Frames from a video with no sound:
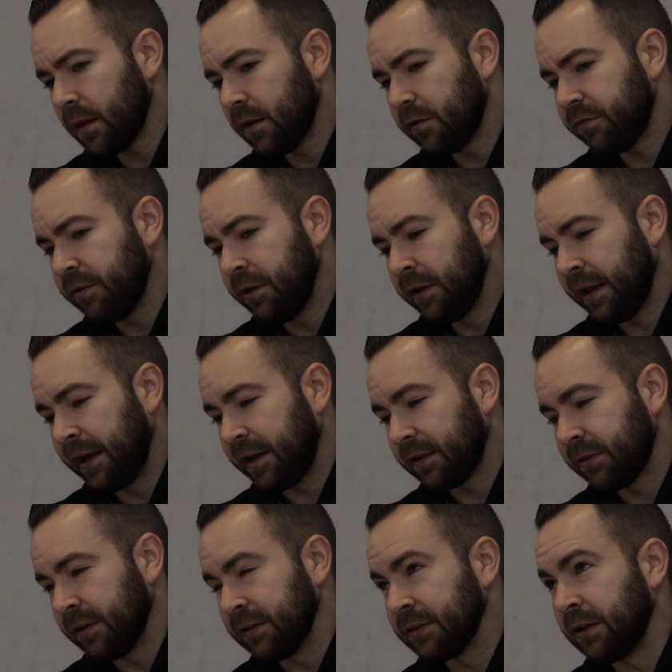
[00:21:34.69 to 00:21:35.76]
feel like
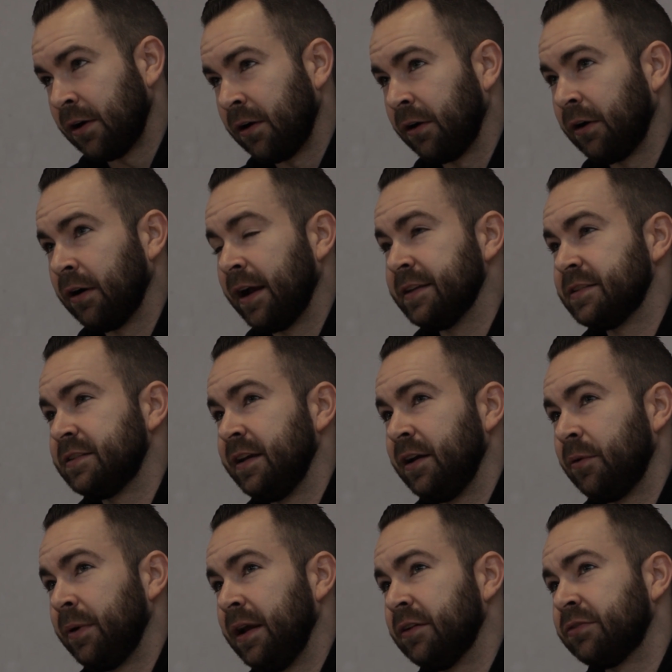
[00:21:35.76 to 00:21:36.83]
the longer I stay
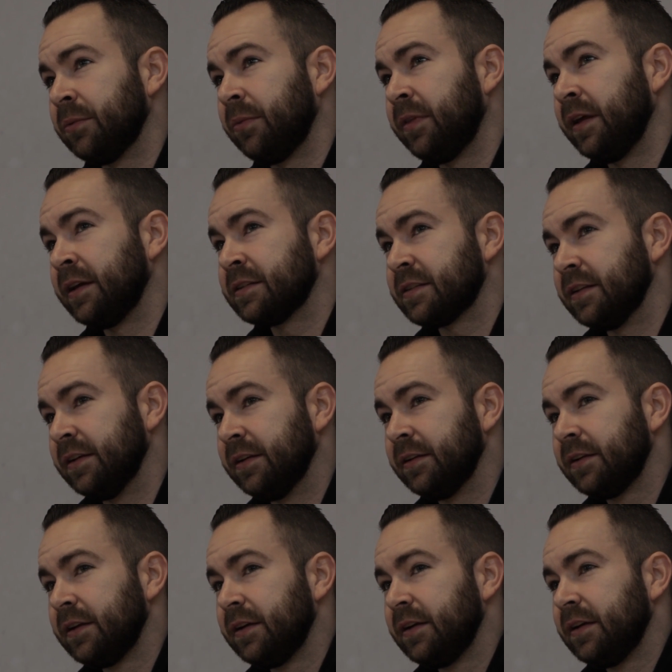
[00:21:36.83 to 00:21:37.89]
away from things,
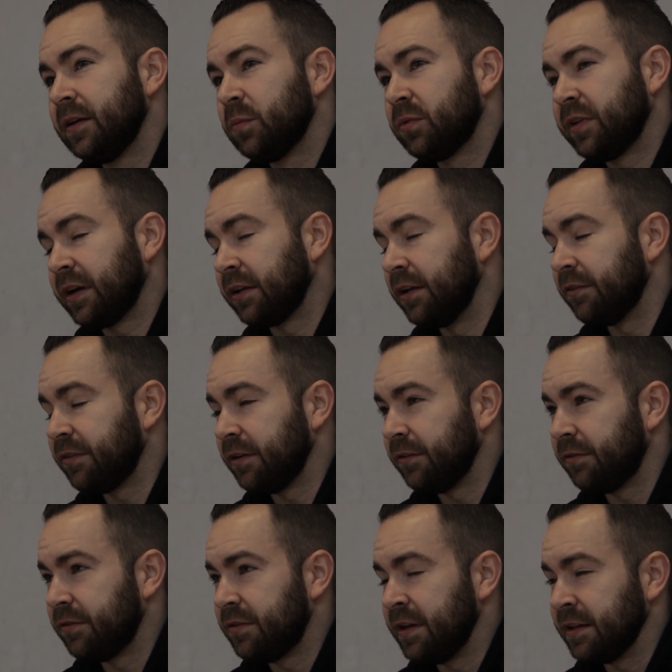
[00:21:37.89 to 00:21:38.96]
particularly if they're
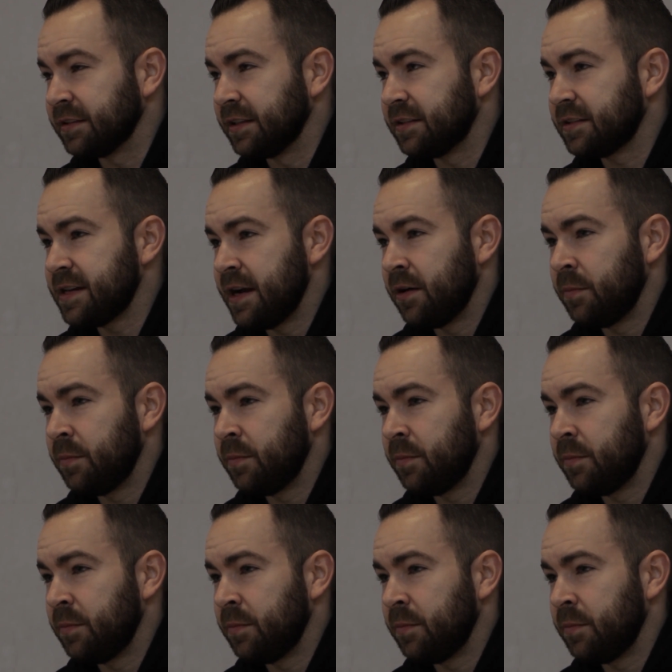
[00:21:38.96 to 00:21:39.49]
things that scare